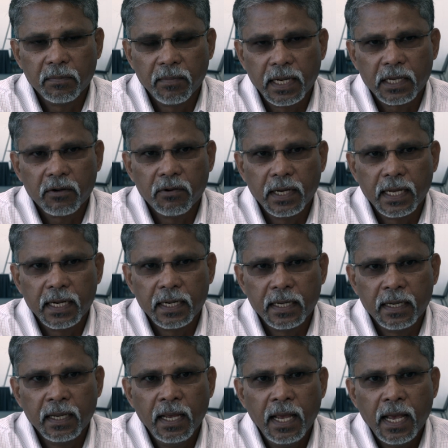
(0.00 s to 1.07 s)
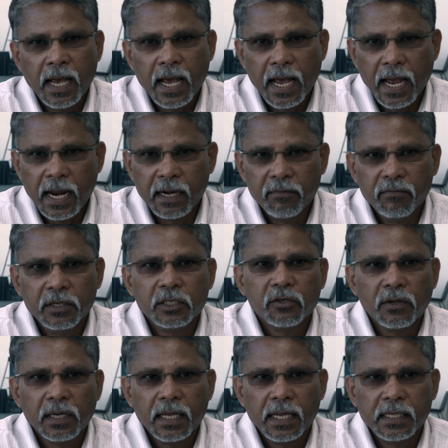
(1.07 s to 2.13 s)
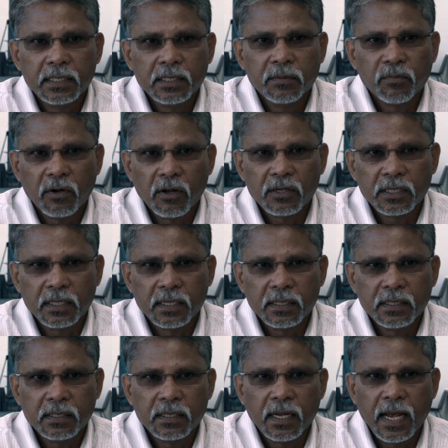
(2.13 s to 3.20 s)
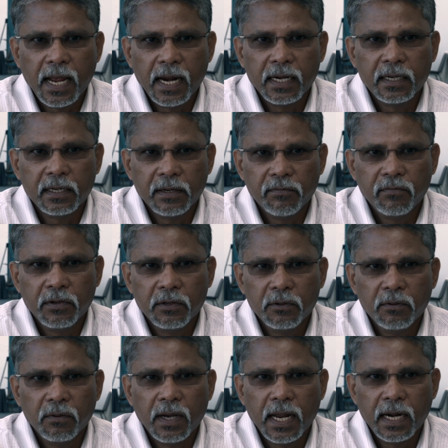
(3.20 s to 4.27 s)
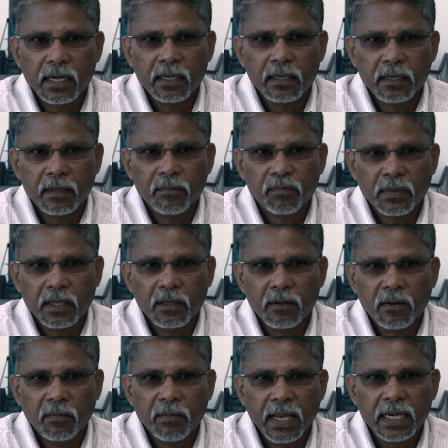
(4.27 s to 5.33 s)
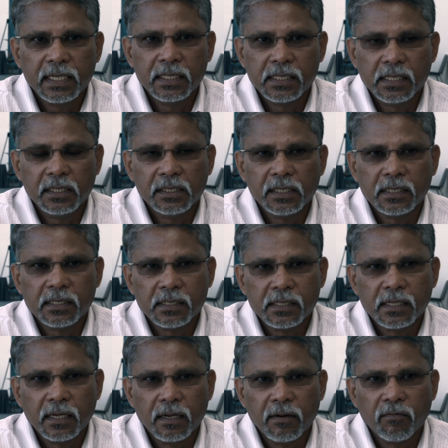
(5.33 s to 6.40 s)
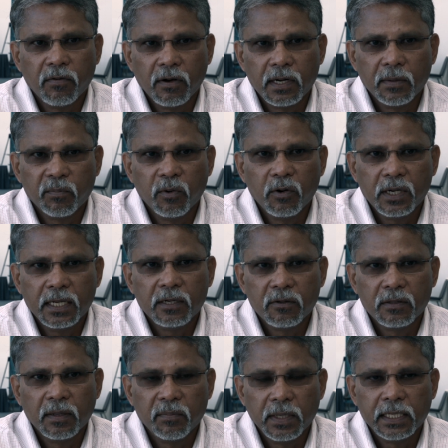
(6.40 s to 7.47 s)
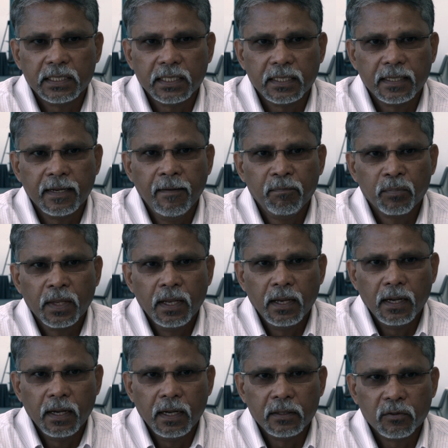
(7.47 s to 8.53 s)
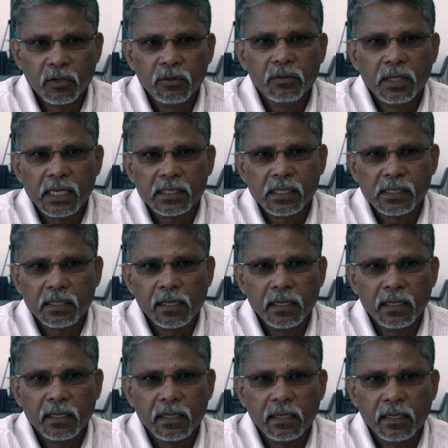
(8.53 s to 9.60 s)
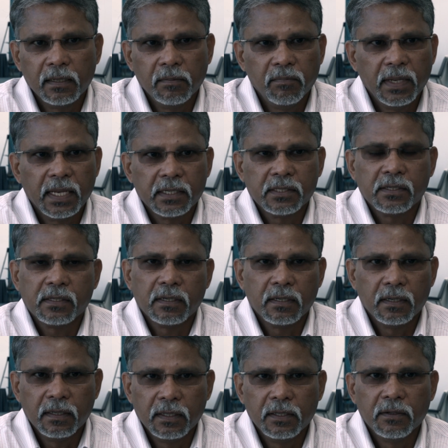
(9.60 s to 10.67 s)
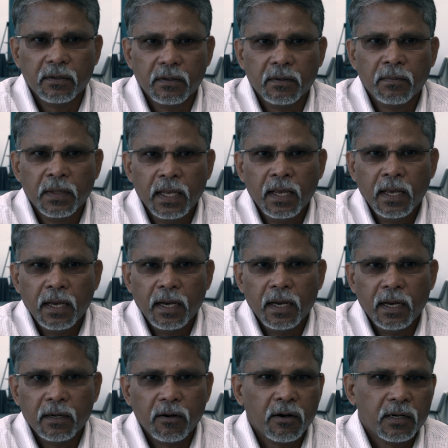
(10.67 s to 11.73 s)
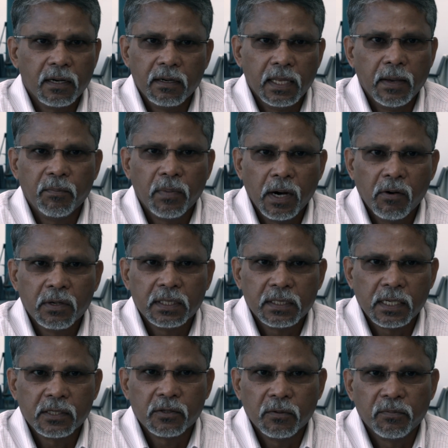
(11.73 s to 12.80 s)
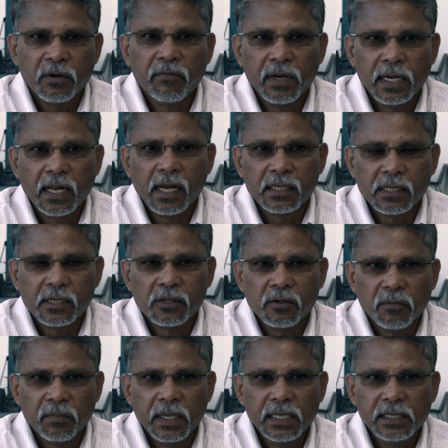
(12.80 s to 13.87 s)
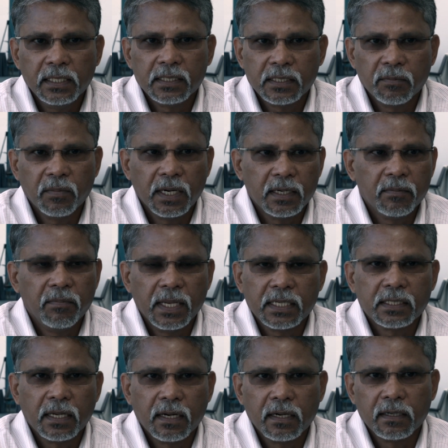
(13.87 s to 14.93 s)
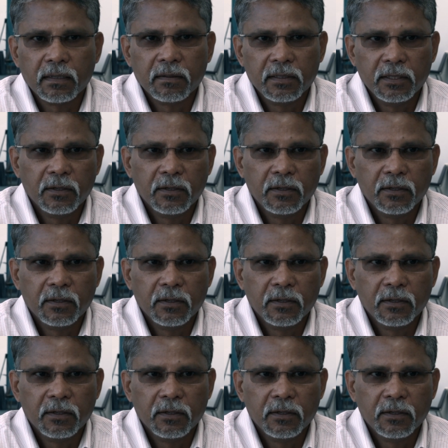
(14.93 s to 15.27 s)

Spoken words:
the microarray and visualize, process, and review and, make decisions for reporting to the patient through NxClinical makes, not only empowers us to provide answers to patients, but makes our,